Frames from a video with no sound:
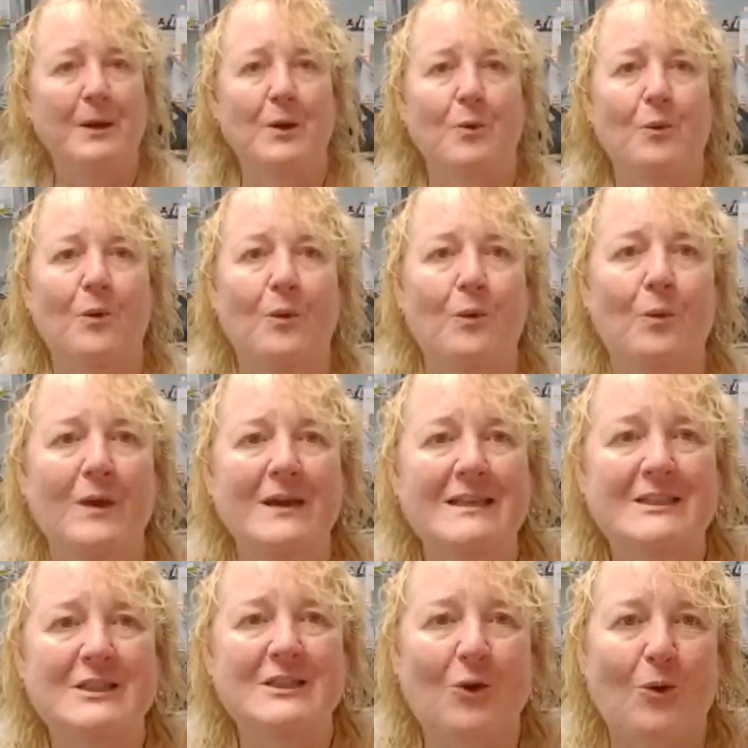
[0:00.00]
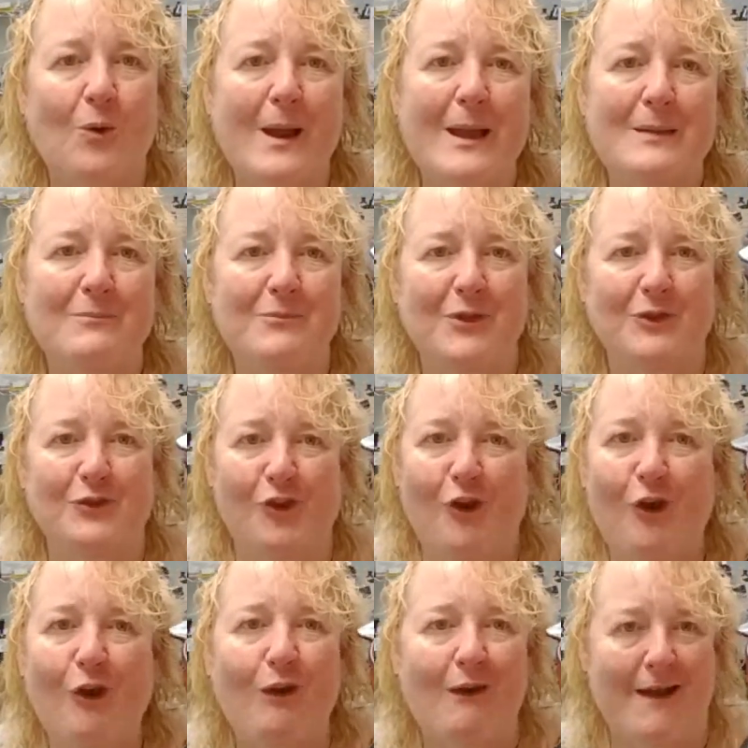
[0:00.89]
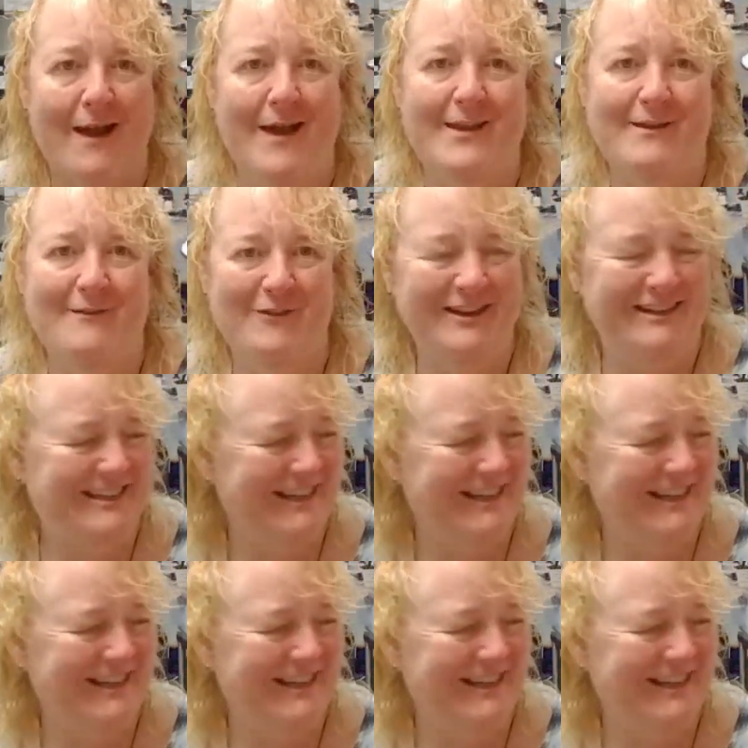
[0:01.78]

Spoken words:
we scraped the tar out of